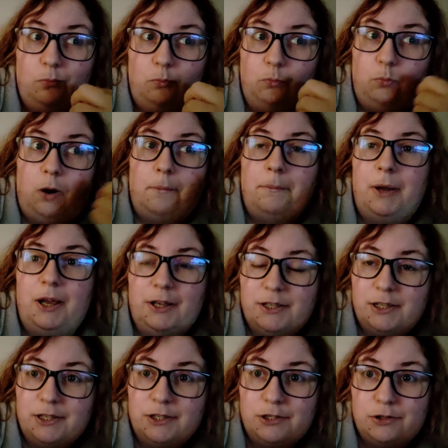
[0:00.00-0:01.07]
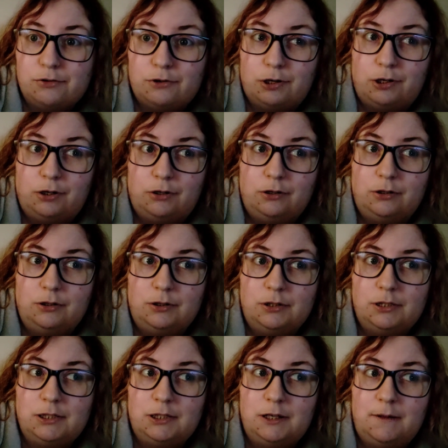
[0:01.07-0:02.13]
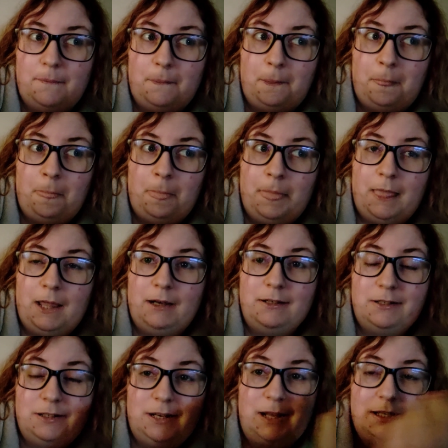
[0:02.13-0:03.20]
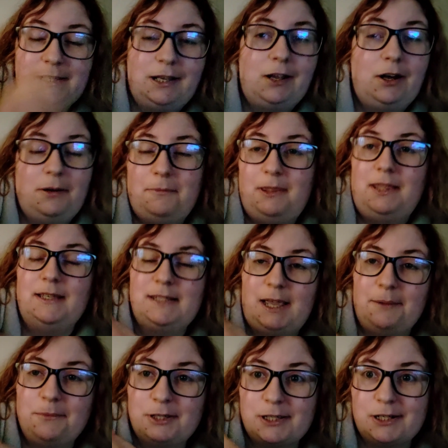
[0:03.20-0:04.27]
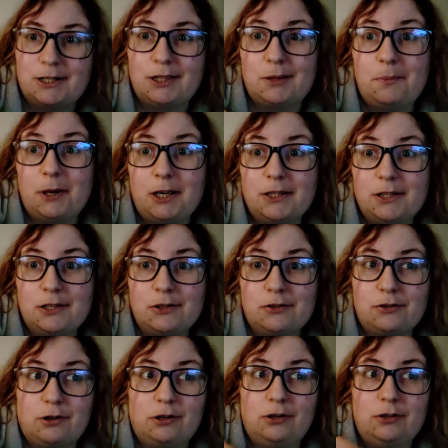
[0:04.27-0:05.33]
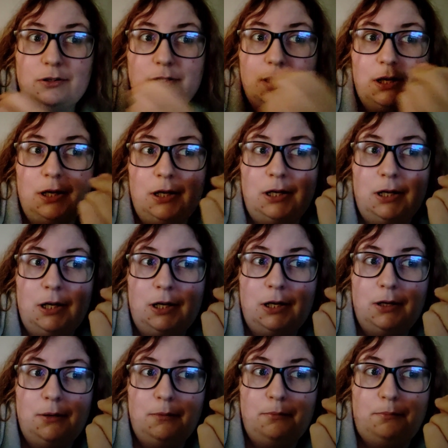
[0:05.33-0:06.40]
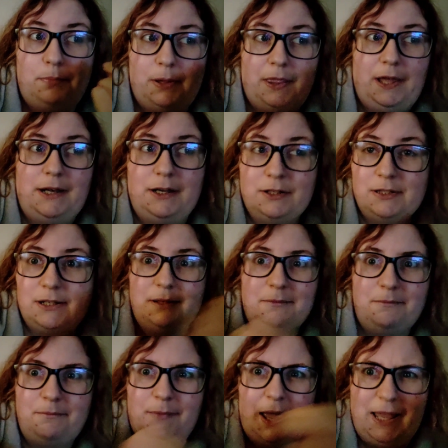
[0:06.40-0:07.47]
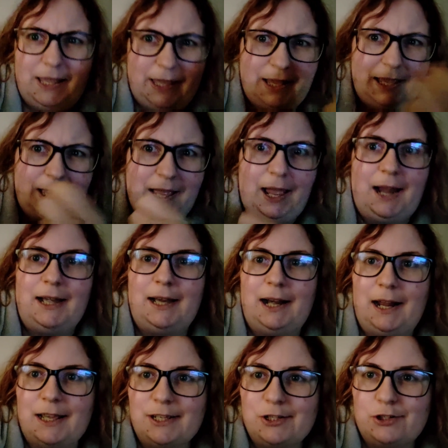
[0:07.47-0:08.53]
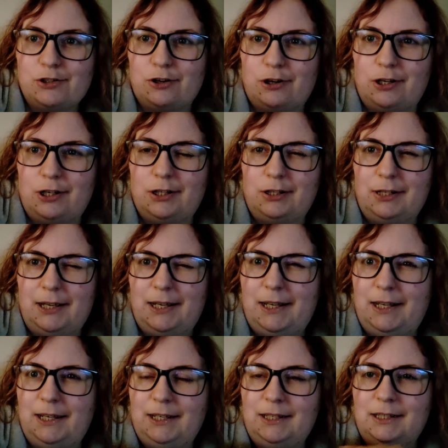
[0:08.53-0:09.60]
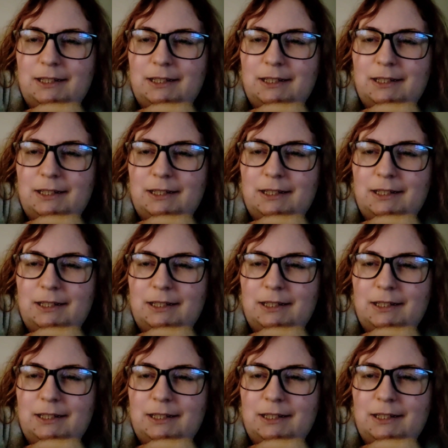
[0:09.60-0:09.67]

one person's struggles isn't going to be the same as another person's struggles, but that doesn't make it any less struggly.